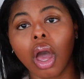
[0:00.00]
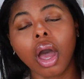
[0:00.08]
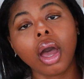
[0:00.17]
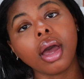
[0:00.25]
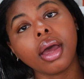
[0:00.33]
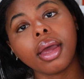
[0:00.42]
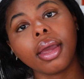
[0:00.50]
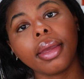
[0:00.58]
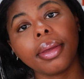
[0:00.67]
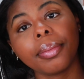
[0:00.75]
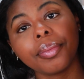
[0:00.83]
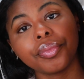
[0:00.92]

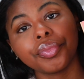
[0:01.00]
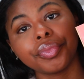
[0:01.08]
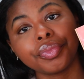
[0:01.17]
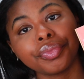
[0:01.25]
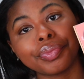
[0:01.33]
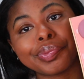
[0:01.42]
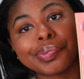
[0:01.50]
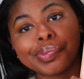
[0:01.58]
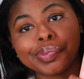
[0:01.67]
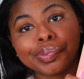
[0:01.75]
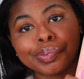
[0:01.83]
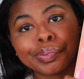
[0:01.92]
I'm
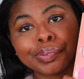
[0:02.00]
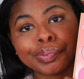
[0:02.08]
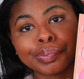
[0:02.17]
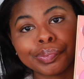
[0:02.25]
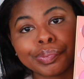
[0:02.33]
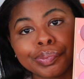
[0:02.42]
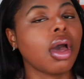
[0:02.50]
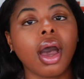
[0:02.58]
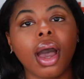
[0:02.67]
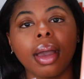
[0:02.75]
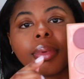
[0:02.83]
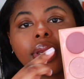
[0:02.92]

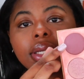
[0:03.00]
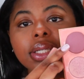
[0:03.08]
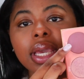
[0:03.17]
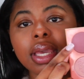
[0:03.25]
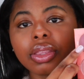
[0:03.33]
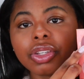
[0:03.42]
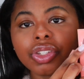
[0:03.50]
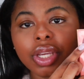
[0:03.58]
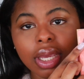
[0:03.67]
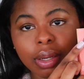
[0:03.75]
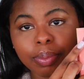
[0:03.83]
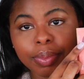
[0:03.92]
gonna take the
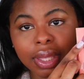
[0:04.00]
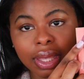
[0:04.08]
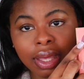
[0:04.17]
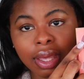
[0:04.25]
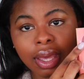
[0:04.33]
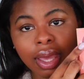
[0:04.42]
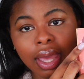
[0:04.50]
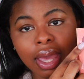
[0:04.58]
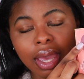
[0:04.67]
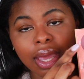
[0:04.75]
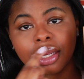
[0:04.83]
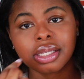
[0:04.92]
shade B.
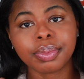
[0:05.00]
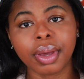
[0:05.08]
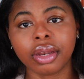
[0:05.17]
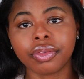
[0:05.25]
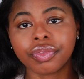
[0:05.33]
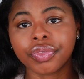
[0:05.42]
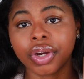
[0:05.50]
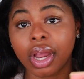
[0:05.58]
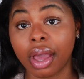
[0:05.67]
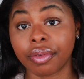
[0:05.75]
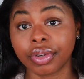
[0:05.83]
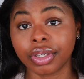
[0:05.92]
It has been
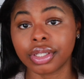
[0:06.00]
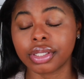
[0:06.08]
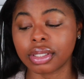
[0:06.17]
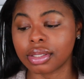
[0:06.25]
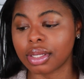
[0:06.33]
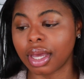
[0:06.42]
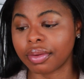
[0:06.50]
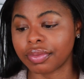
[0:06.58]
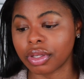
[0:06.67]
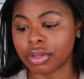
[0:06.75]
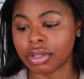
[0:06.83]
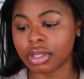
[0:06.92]
forever since I've
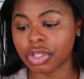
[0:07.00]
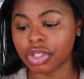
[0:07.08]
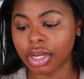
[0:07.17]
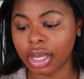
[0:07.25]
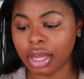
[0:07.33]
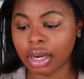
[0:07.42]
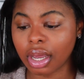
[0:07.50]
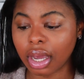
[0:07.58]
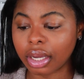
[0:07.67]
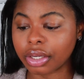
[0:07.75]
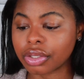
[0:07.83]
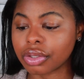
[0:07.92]
used the shade.
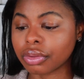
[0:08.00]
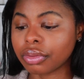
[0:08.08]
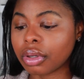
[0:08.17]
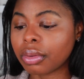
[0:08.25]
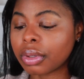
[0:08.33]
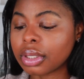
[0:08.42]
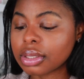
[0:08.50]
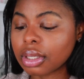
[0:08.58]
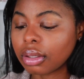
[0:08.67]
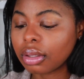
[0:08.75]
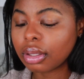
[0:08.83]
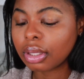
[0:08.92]
I don't know what it's
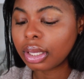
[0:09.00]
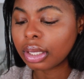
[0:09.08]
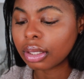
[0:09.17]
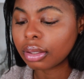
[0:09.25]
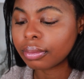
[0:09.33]
gonna look like.